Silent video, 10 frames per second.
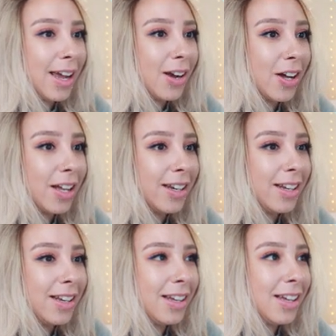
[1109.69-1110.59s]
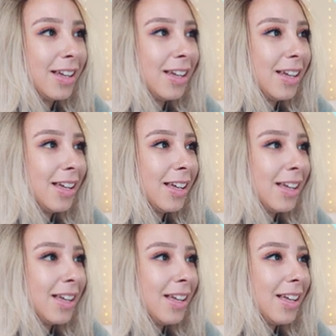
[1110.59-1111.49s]
Hang on.
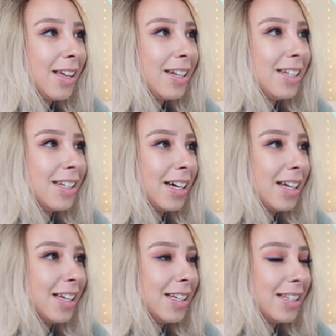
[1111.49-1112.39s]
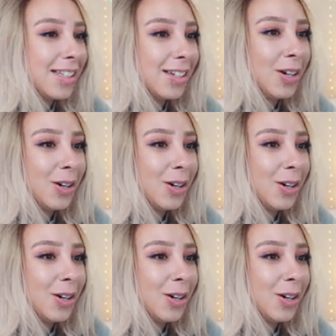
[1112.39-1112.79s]
It does.